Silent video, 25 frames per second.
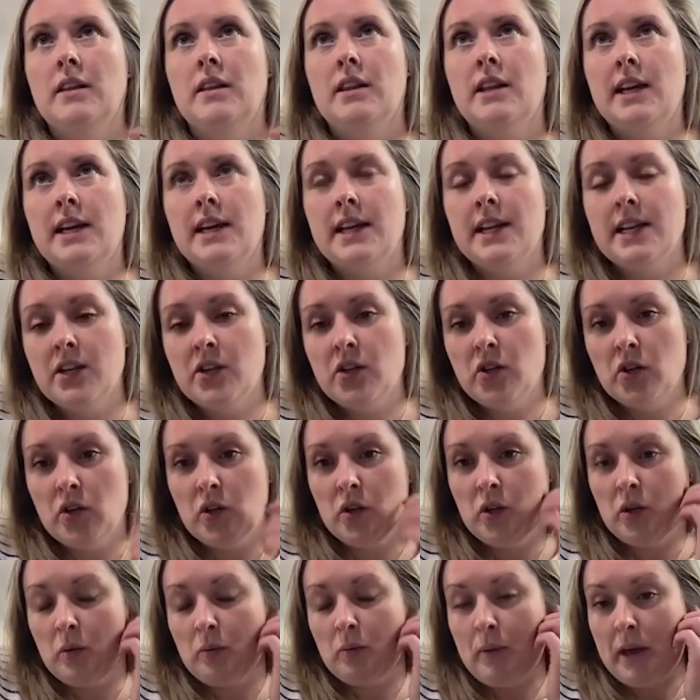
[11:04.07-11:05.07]
the
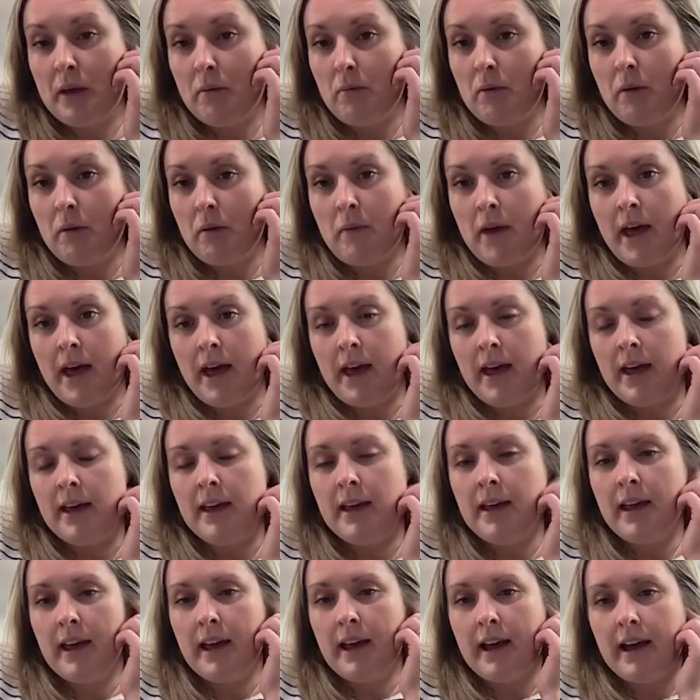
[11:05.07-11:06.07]
initial baby
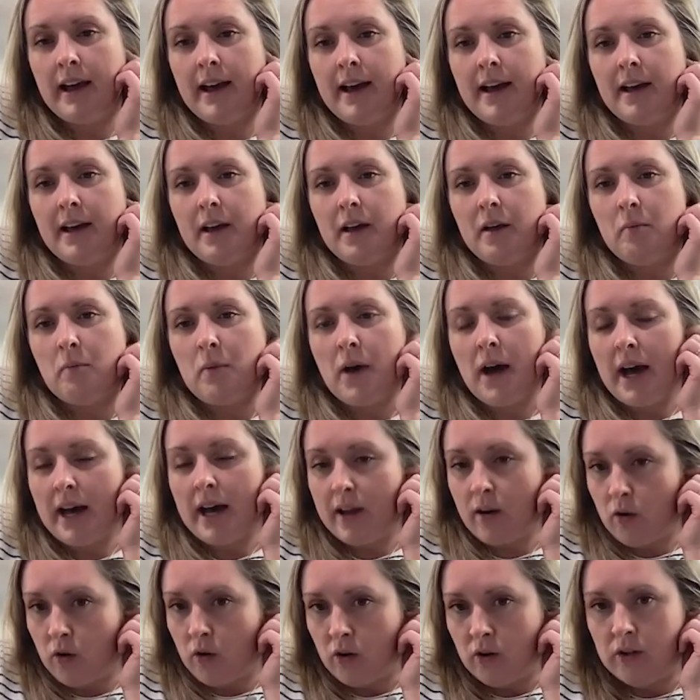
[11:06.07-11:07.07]
Meg and
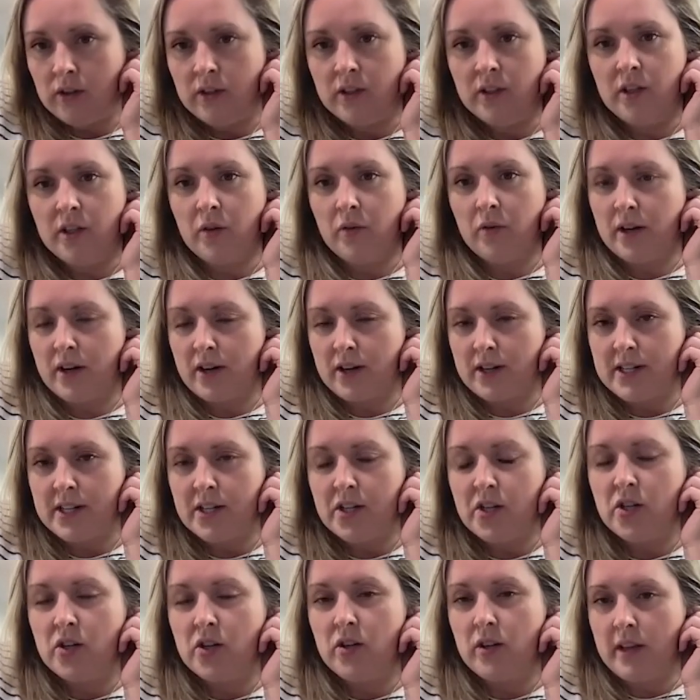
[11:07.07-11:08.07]
also her
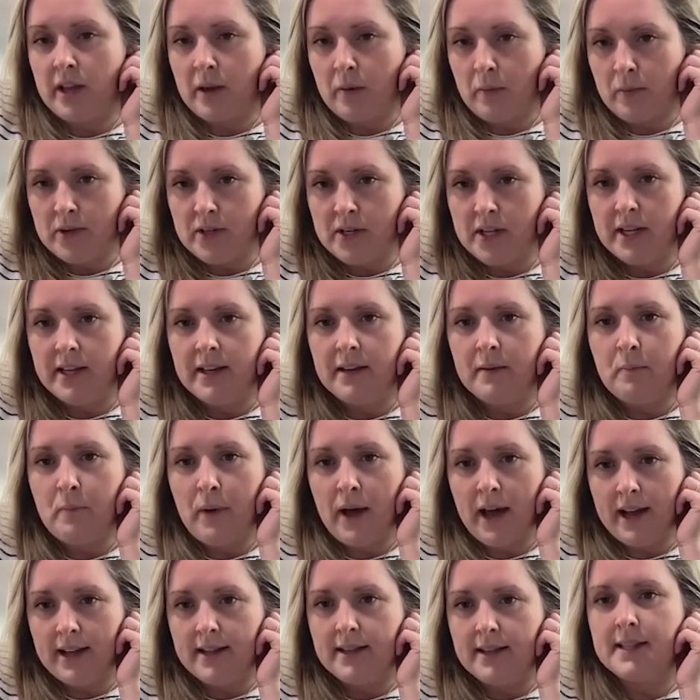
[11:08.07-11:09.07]
additional imaging,
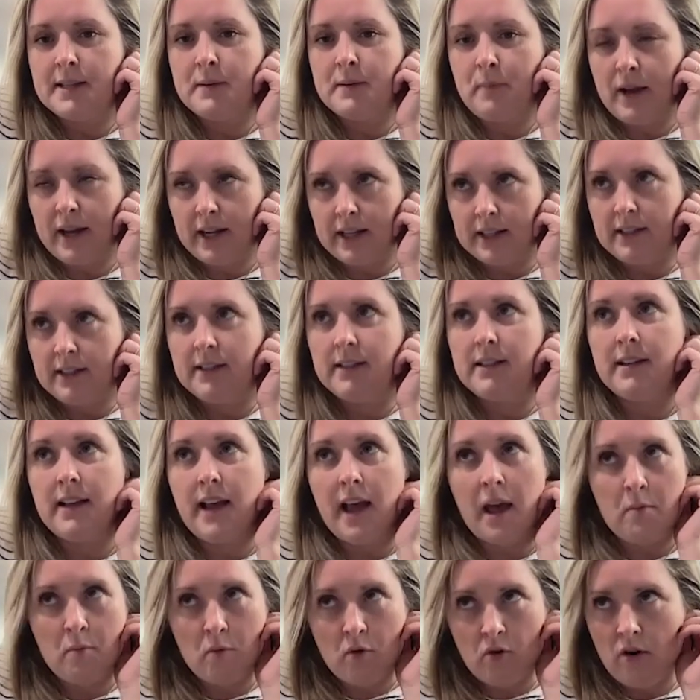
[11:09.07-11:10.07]
PET, SPECT,
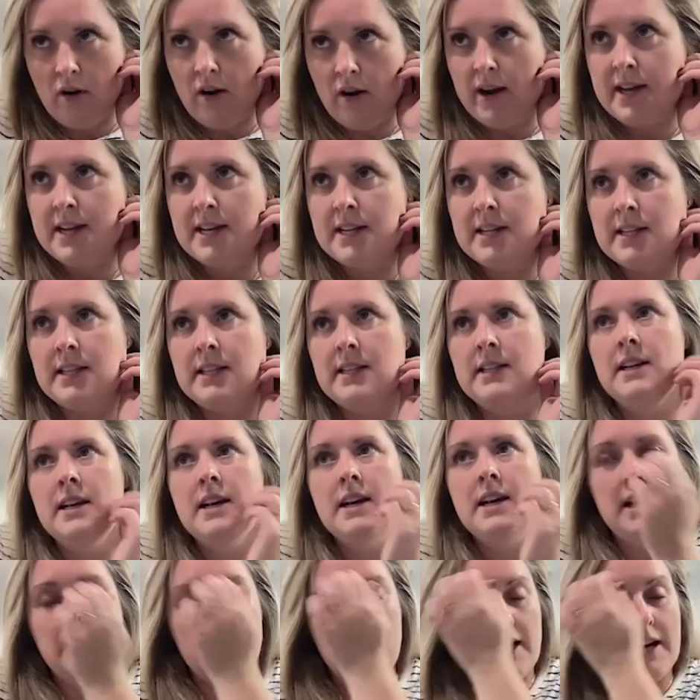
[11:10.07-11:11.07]
MRIs,
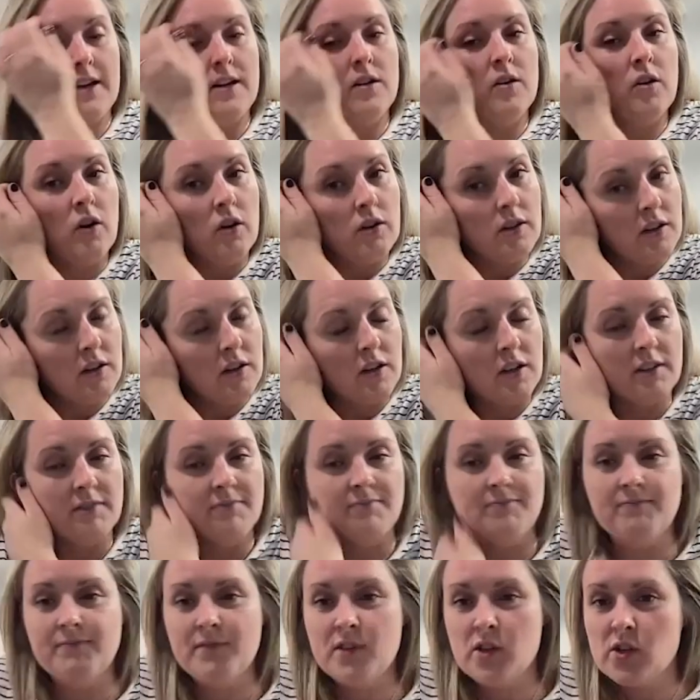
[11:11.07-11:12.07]
and all
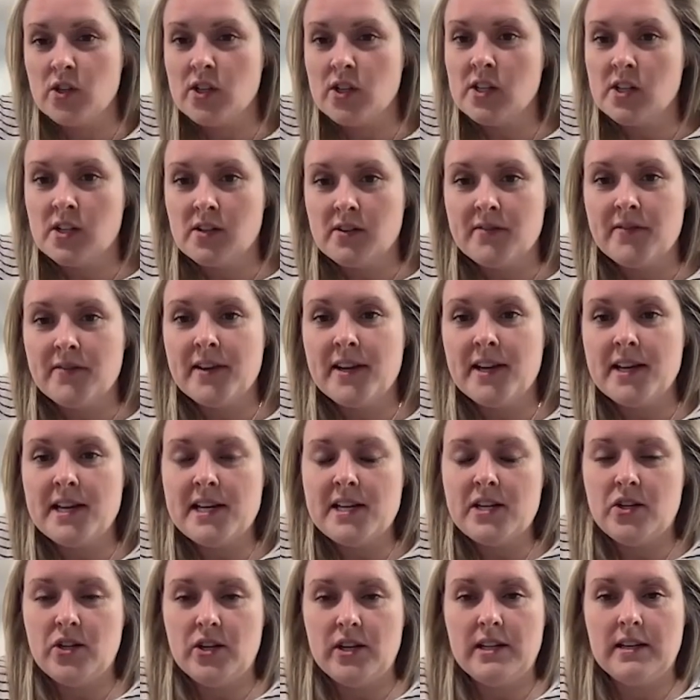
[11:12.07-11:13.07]
her dozens of
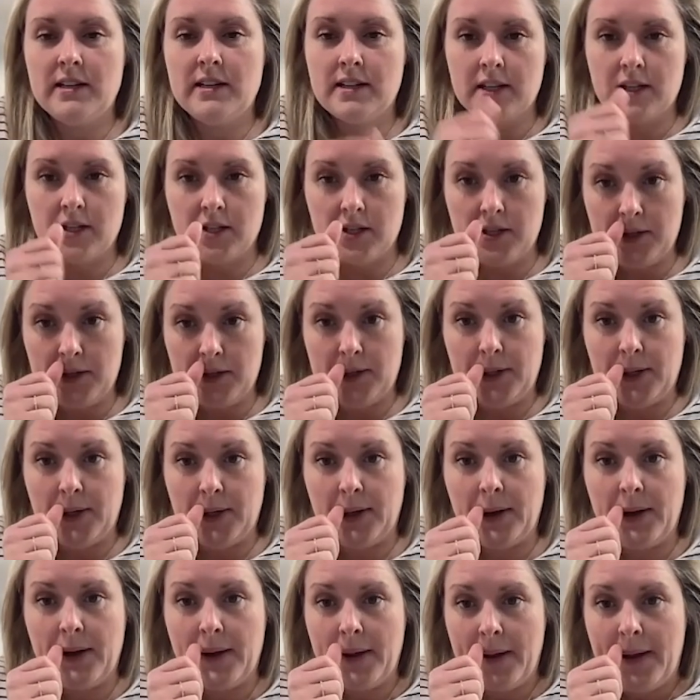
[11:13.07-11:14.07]
EEGs that she's
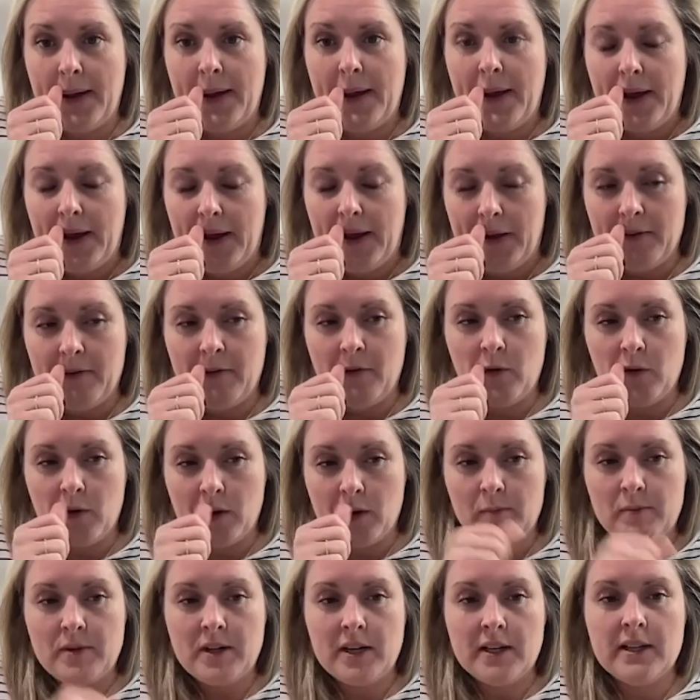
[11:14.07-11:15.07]
done
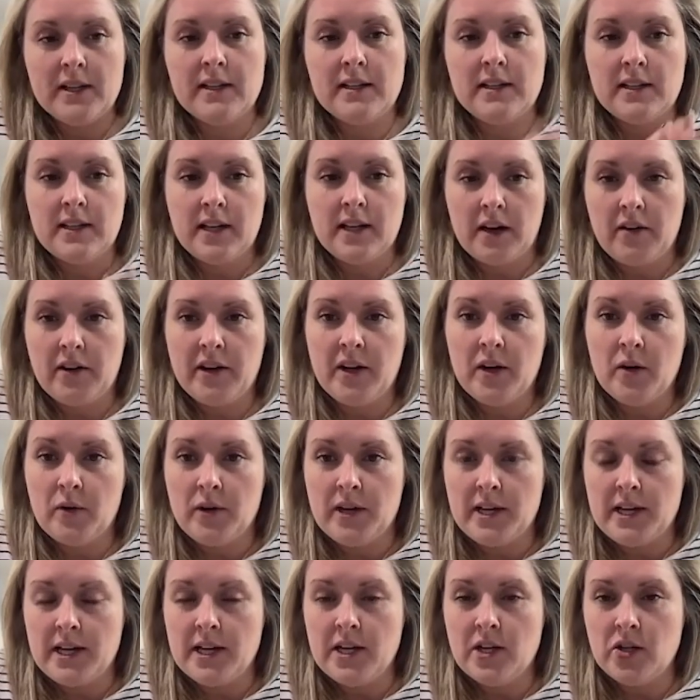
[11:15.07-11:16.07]
informed on the stereo
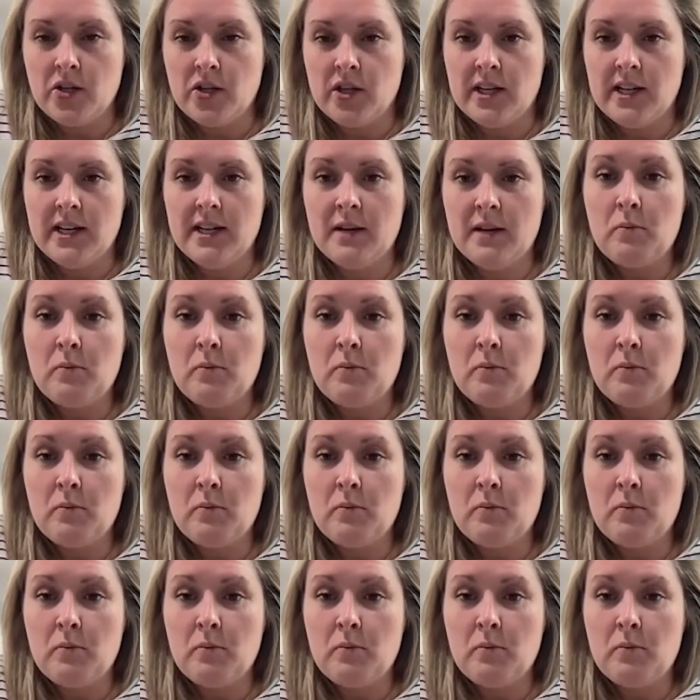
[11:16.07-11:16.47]
EEG.